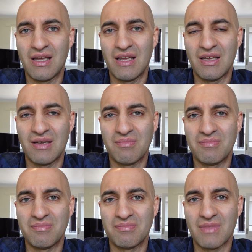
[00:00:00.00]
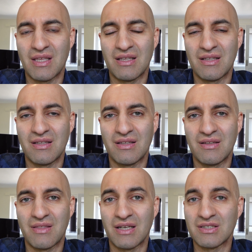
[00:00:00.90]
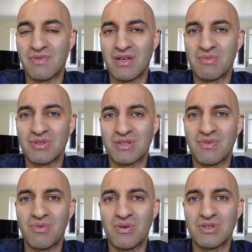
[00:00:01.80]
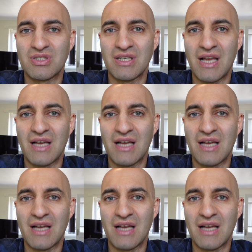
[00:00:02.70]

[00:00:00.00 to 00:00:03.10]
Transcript: Thanks very much for watching,